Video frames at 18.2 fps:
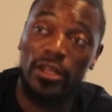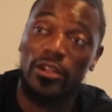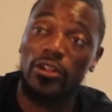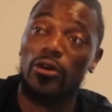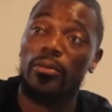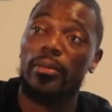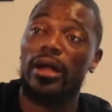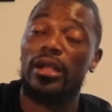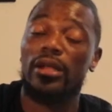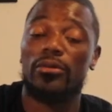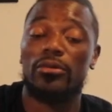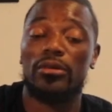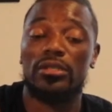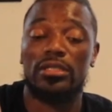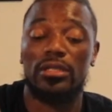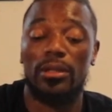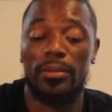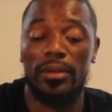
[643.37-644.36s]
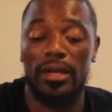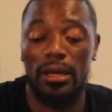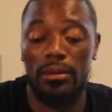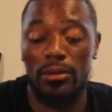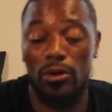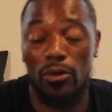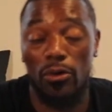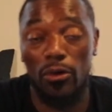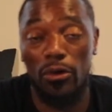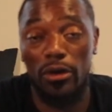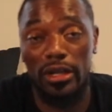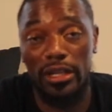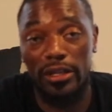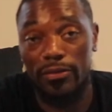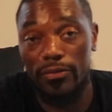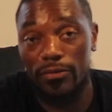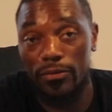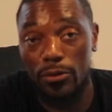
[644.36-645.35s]
Nobody wants to blame the
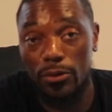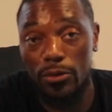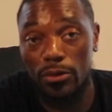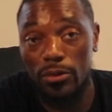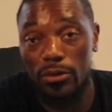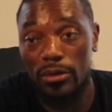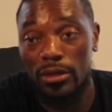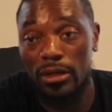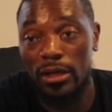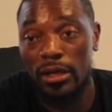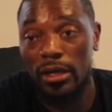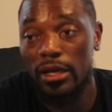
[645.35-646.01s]
oily food.